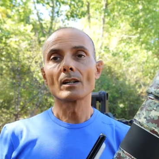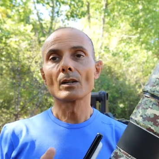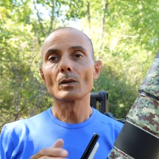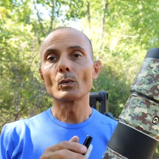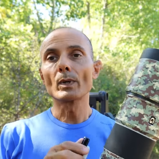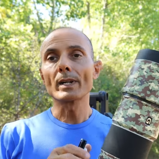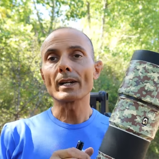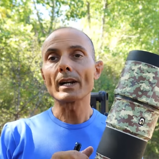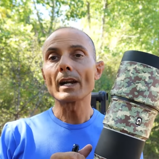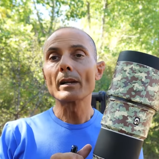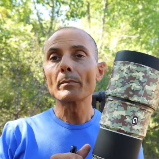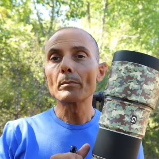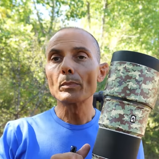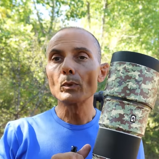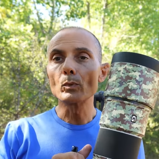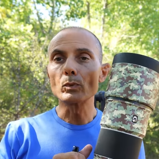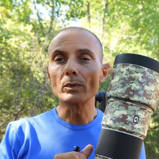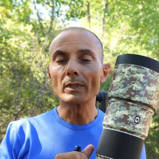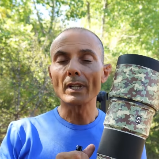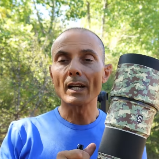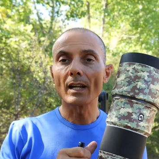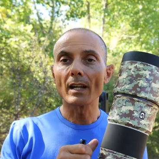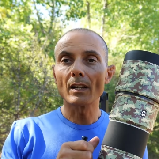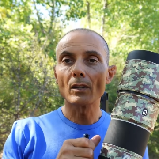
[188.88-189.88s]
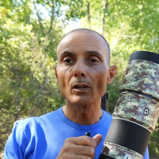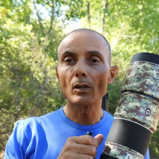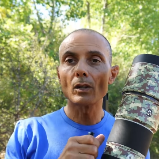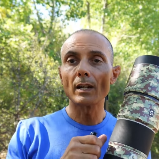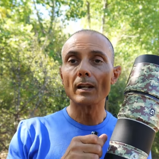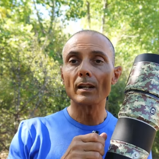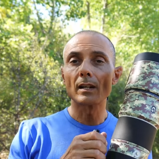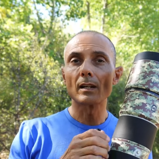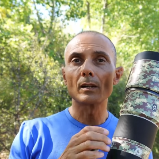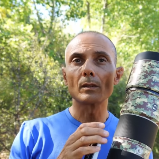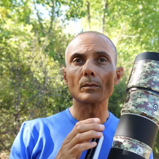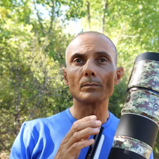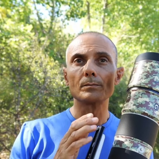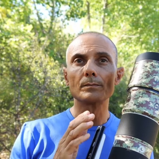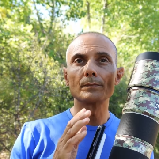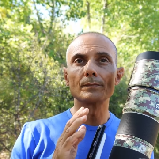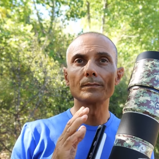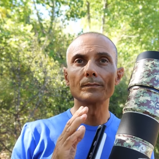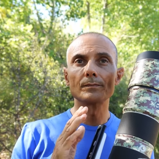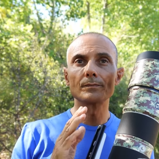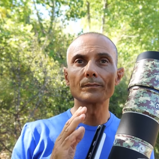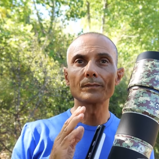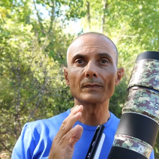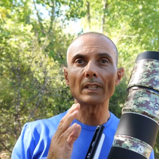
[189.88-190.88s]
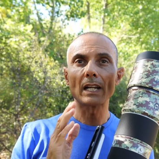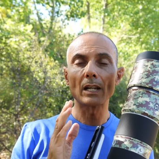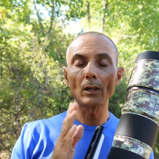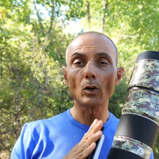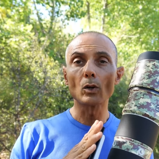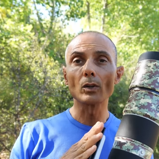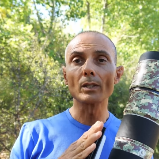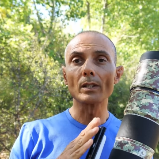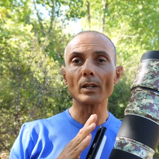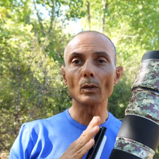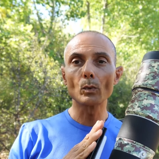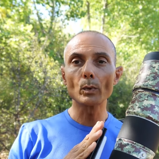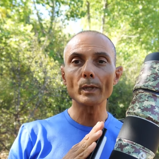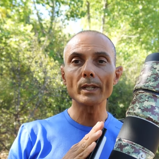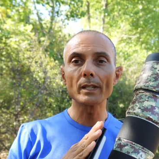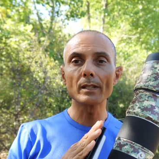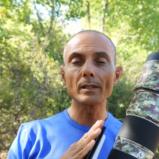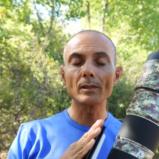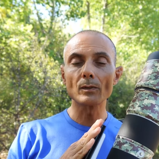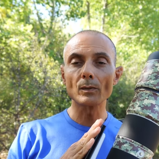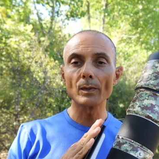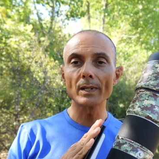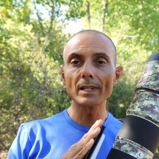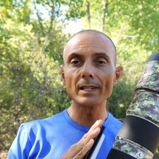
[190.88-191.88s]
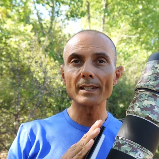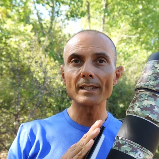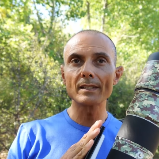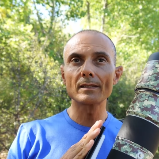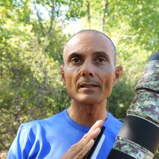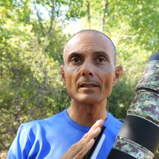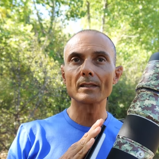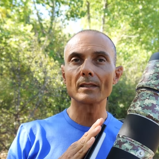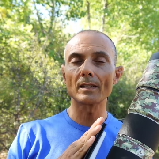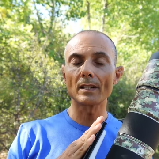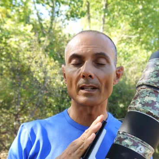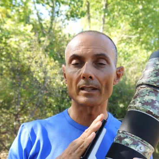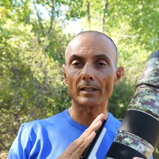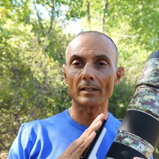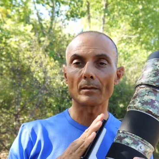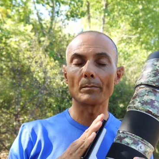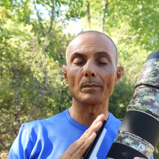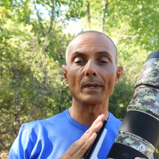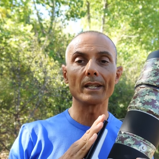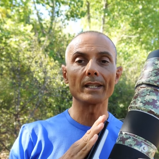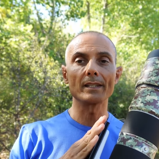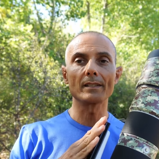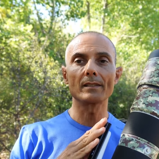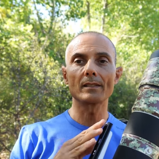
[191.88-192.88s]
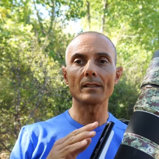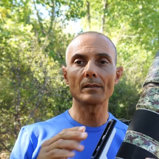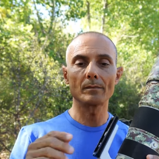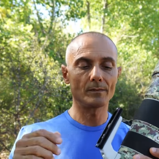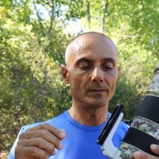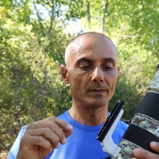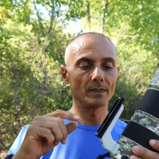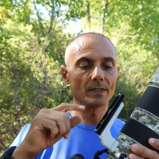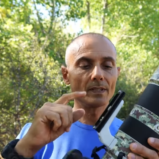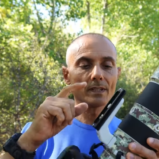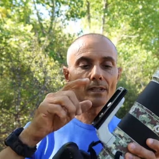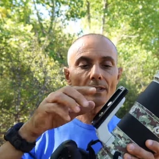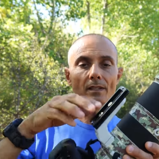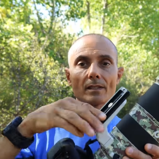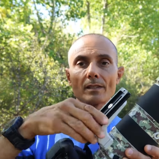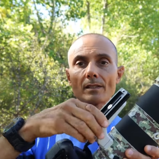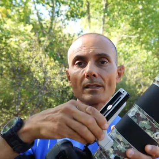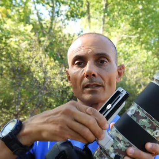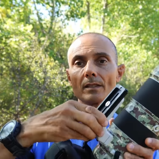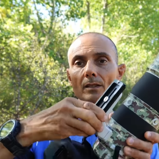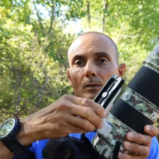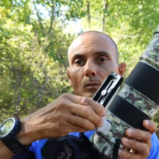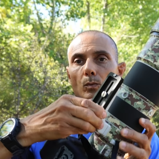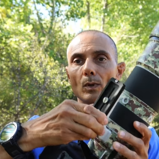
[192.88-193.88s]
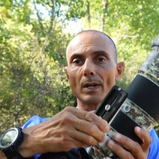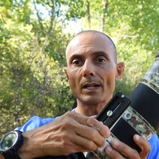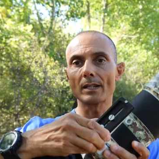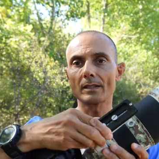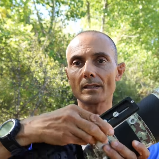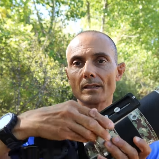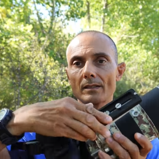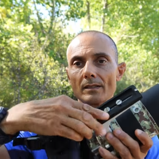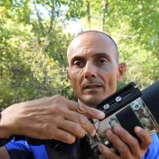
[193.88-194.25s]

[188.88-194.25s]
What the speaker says: where I put a long quick release arc plate, this one.